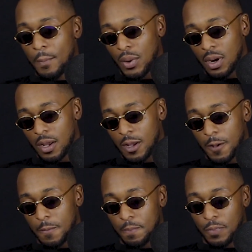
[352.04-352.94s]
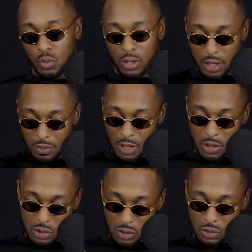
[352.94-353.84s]
But all of them, they
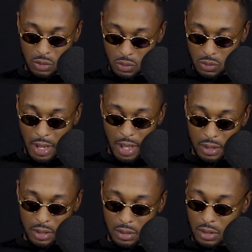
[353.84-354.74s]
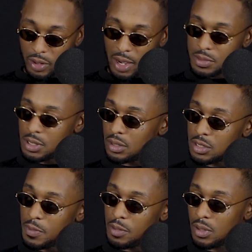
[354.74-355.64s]
used to do like the gram thing and
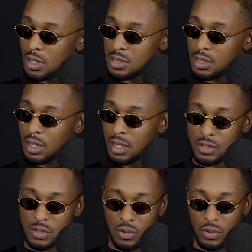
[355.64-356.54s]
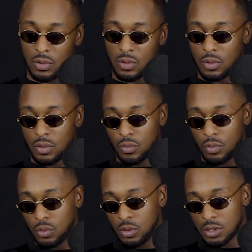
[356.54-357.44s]
spit bars and that. So we
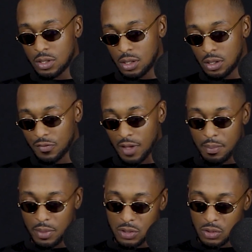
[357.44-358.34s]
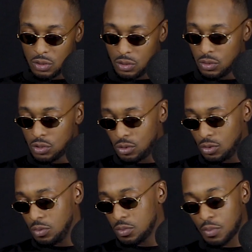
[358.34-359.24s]
all used to find beats on
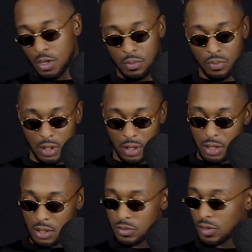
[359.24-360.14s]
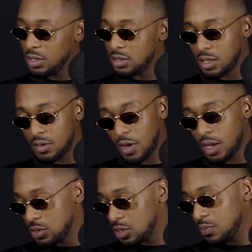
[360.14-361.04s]
YouTube, spray bars, rally together. I
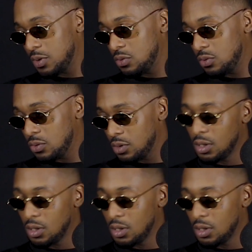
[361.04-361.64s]
used to spit too.